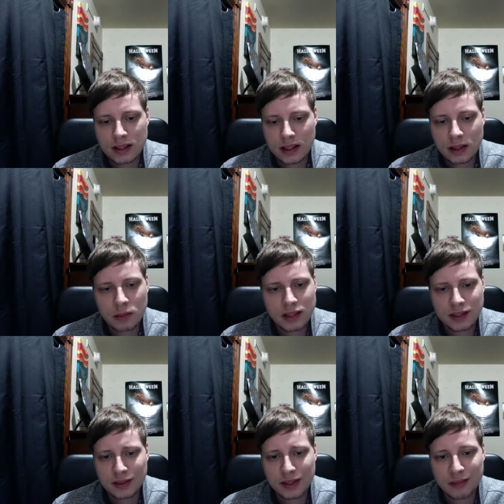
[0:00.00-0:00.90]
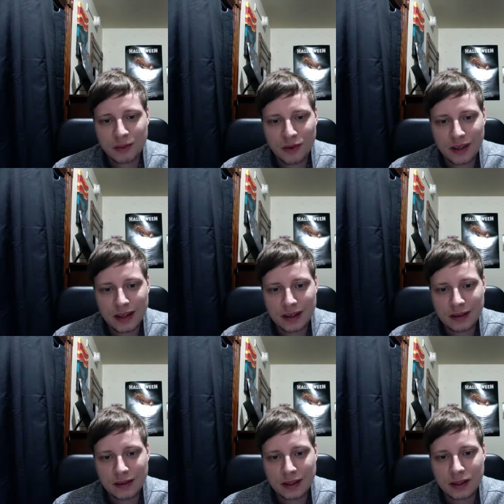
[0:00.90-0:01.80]
the best looking movie,
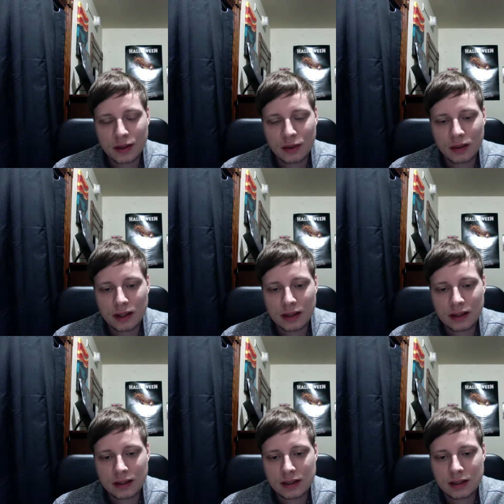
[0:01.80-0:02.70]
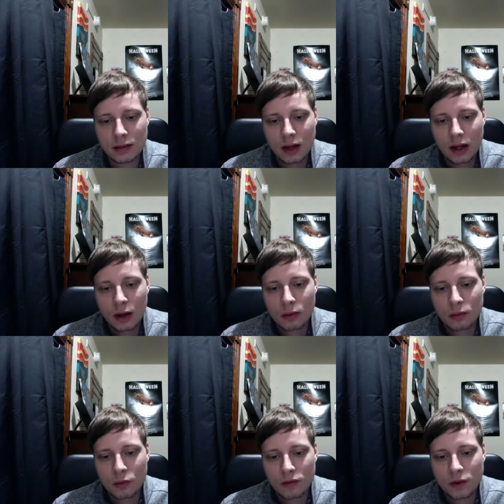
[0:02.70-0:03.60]
and I think because they were
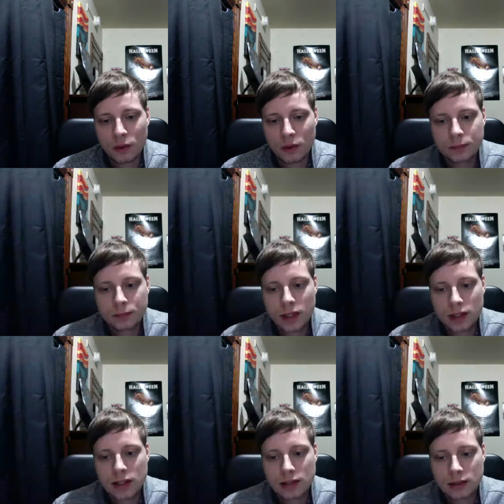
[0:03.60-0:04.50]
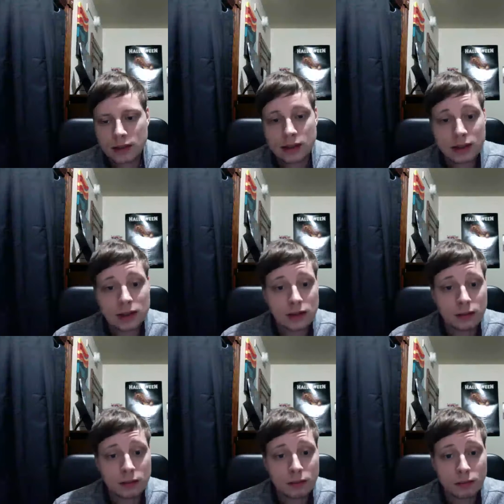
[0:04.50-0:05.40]
more focused, it needs
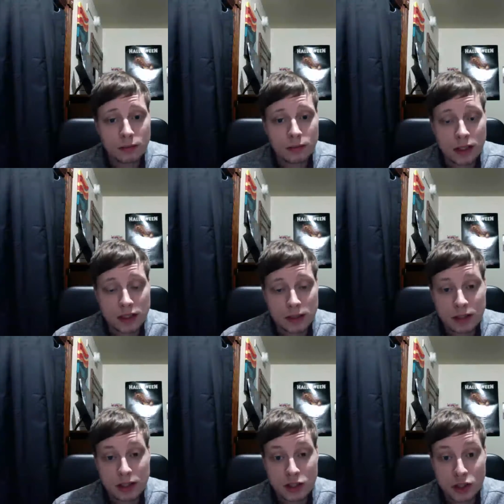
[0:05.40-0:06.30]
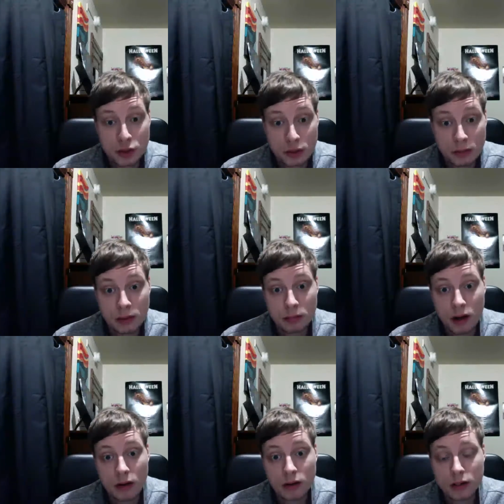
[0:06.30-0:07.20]
to be extremely
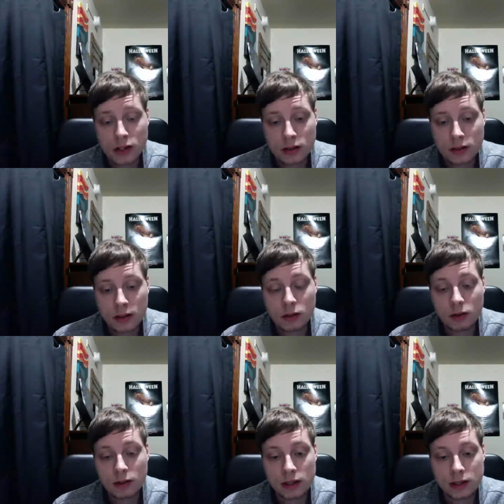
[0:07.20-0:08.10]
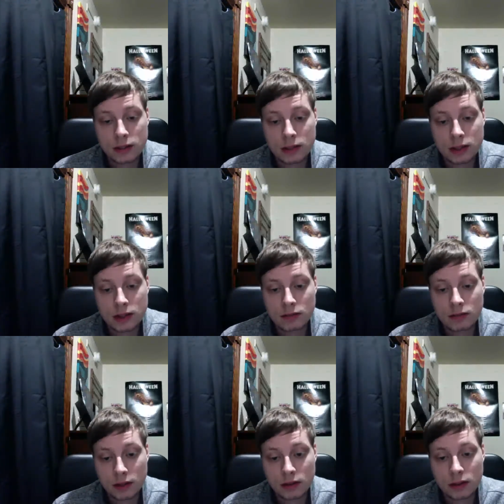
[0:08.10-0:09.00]
polished. That movie needs to be
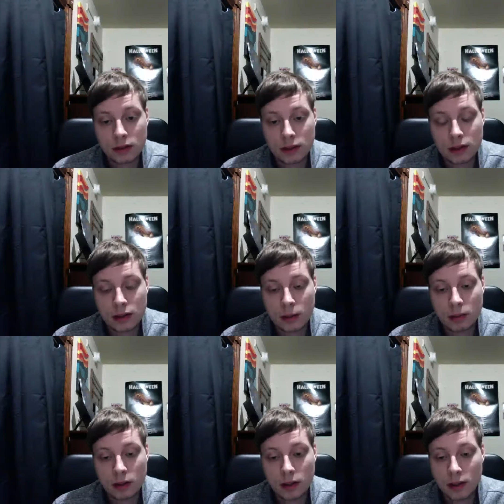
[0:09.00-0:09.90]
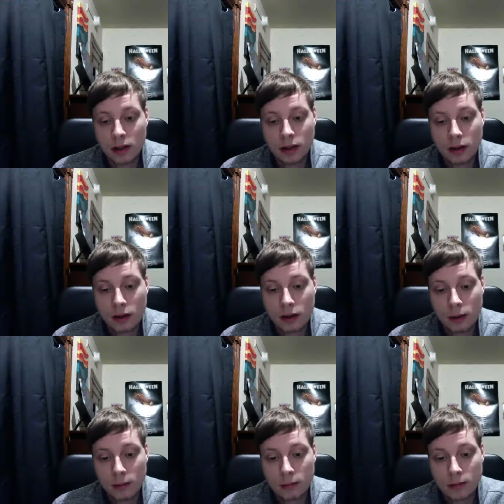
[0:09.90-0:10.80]
severely cleaned up.
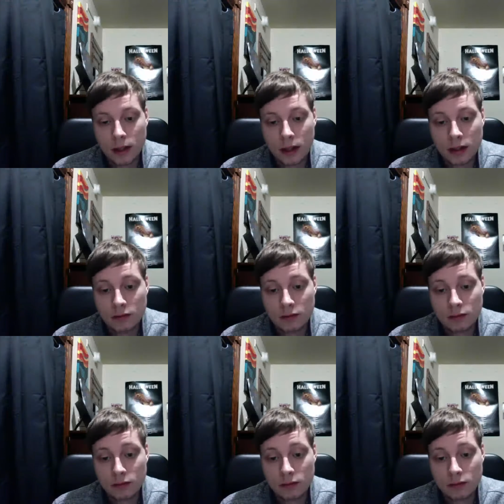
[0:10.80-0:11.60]
And if